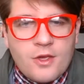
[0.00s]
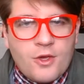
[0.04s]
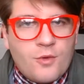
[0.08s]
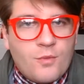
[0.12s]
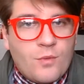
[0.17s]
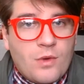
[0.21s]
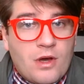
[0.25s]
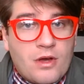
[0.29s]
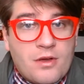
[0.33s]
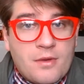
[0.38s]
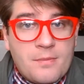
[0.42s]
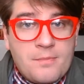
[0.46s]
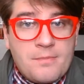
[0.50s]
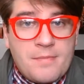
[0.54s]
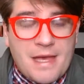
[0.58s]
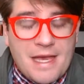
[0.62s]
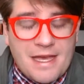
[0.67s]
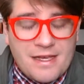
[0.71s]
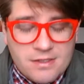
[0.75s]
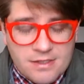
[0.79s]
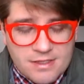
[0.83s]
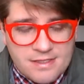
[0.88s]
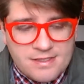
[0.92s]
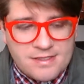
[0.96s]
Welcome
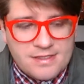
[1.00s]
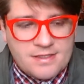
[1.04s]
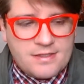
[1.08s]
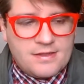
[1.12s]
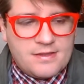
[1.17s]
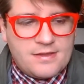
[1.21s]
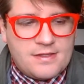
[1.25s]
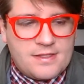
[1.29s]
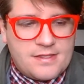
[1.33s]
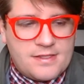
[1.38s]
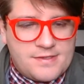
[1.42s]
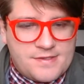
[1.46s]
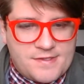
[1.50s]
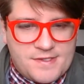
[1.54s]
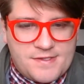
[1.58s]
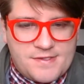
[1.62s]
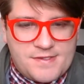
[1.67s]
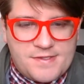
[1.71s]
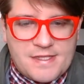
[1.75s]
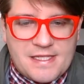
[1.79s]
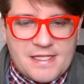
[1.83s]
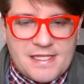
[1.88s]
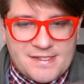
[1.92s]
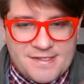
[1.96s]
back. This
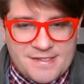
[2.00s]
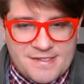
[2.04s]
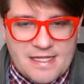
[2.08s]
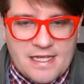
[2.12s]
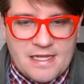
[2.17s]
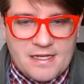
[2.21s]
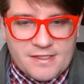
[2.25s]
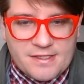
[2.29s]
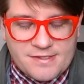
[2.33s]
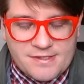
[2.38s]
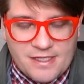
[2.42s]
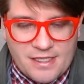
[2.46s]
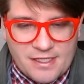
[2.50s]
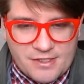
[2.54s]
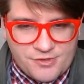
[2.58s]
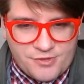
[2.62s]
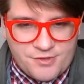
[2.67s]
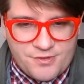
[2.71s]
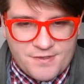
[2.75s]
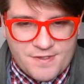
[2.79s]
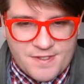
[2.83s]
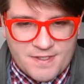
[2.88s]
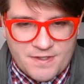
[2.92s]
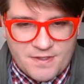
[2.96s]
is the Aesthetics Lecture
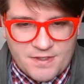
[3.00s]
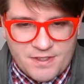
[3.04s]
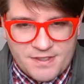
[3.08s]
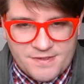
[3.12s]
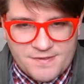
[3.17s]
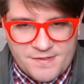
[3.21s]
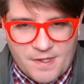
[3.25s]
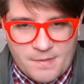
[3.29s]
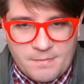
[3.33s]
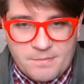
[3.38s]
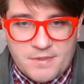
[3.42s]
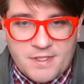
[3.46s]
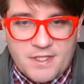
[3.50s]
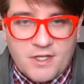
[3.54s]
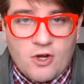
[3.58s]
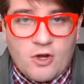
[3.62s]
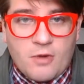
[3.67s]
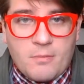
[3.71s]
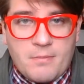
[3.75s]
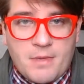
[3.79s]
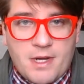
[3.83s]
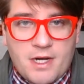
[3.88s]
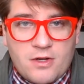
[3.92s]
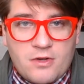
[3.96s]
Series. I'm D.R.
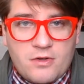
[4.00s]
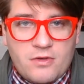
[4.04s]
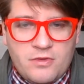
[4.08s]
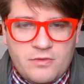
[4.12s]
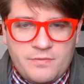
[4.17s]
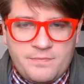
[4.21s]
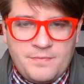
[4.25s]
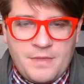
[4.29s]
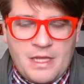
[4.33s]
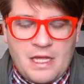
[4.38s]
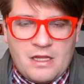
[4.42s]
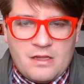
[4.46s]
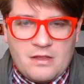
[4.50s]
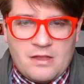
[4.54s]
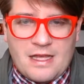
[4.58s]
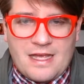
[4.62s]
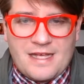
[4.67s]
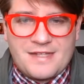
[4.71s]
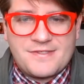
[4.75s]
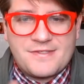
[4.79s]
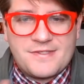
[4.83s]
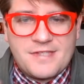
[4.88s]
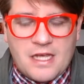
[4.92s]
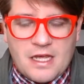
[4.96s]
Merrill.
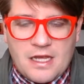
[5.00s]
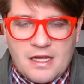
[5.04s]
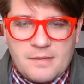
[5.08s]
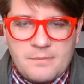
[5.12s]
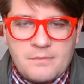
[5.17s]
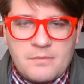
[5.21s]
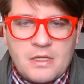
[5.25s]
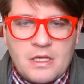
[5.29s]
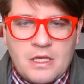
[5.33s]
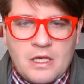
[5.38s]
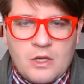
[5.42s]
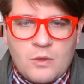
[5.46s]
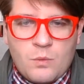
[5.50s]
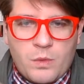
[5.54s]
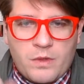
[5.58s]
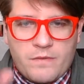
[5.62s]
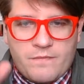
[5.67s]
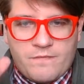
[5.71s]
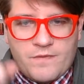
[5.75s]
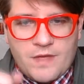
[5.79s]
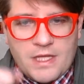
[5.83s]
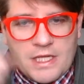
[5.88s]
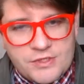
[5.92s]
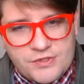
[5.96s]
Last time we
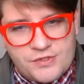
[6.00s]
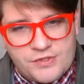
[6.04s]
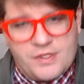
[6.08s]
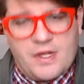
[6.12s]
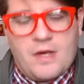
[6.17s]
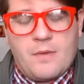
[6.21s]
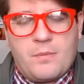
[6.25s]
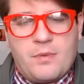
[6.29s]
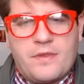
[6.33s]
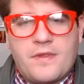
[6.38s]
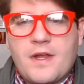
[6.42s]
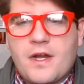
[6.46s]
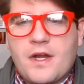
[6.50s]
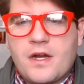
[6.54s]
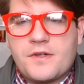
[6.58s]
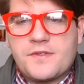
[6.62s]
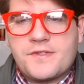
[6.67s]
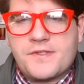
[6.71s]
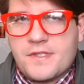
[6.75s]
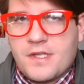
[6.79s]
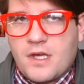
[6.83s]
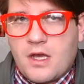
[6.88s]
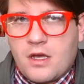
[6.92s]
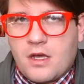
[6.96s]
finished up with
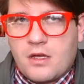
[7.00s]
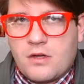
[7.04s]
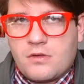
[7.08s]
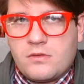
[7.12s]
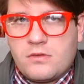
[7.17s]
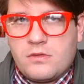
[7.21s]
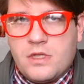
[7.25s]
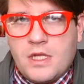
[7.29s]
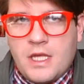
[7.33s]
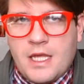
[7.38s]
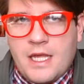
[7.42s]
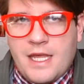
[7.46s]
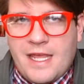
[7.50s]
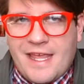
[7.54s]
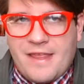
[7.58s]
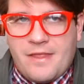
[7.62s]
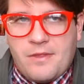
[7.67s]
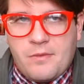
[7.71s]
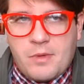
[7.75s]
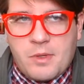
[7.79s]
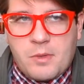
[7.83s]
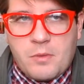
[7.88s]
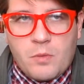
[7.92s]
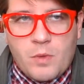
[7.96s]
Aristotle, and
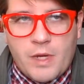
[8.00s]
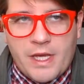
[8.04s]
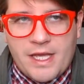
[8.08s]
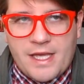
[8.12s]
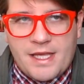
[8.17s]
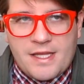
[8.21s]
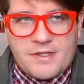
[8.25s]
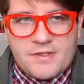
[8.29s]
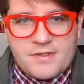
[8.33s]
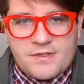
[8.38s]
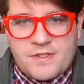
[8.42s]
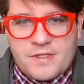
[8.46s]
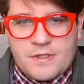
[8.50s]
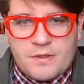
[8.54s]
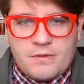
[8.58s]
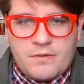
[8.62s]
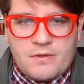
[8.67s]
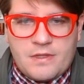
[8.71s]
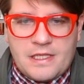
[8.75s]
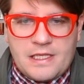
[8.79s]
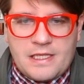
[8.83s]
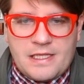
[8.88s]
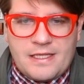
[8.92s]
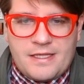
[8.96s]
then we went into
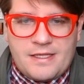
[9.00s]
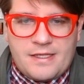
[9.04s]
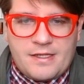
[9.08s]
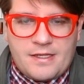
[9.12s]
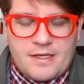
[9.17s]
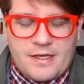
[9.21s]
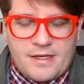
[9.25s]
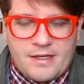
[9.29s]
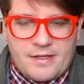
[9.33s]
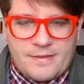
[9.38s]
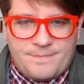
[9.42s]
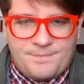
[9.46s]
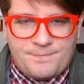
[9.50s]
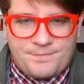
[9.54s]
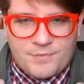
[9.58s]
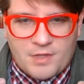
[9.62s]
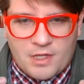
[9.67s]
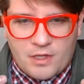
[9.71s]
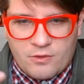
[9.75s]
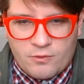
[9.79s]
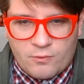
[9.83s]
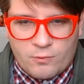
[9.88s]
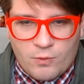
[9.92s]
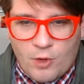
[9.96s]
the uh,
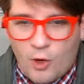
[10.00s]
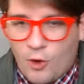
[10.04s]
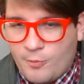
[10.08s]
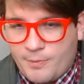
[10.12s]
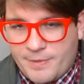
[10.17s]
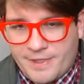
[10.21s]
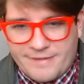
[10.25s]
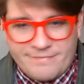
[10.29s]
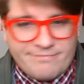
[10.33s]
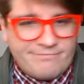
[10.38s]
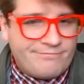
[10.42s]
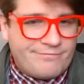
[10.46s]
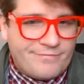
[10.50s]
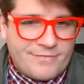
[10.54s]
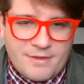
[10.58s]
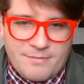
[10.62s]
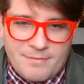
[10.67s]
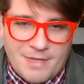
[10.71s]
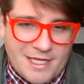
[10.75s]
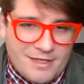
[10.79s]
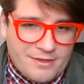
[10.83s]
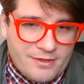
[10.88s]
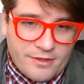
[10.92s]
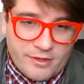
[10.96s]
Roman,
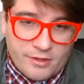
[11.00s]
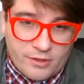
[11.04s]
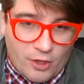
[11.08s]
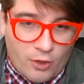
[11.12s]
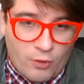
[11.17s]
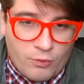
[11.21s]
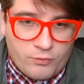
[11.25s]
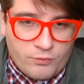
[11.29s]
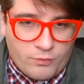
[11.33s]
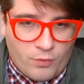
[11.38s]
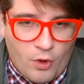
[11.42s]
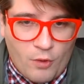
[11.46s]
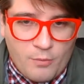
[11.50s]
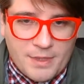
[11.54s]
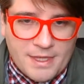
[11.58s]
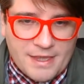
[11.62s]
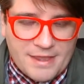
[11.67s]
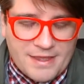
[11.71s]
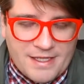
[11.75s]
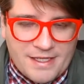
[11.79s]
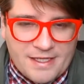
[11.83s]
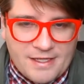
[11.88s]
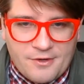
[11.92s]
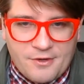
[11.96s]
the, the lone Roman
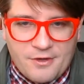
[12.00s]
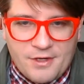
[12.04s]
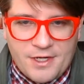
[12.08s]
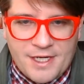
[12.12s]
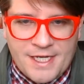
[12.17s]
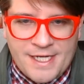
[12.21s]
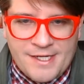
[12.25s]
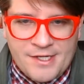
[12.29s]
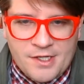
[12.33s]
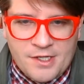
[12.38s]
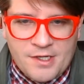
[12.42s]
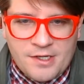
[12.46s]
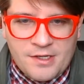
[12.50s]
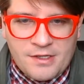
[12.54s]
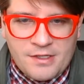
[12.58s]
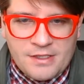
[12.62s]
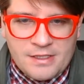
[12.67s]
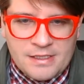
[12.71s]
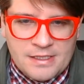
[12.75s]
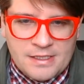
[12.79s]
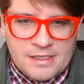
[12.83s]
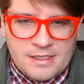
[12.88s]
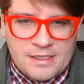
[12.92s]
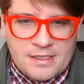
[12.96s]
thinker here,
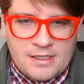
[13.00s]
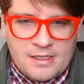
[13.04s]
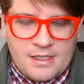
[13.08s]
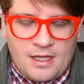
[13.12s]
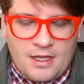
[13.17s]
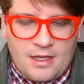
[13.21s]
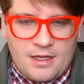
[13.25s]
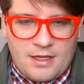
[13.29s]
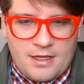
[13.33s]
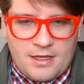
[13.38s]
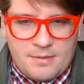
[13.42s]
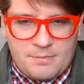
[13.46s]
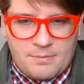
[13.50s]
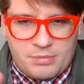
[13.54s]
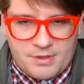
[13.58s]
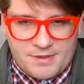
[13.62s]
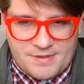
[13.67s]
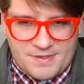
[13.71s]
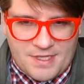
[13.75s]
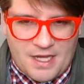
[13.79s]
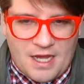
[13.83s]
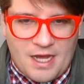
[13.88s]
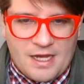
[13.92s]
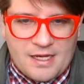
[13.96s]
uh,
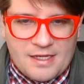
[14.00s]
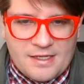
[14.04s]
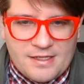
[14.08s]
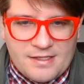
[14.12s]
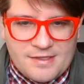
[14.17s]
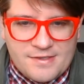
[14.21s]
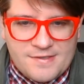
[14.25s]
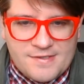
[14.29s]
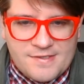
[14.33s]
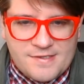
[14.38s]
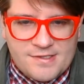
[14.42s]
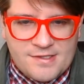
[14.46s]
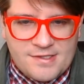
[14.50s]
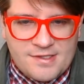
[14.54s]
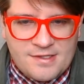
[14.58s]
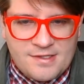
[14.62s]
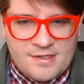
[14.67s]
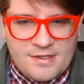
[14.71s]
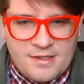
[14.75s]
Plotinus,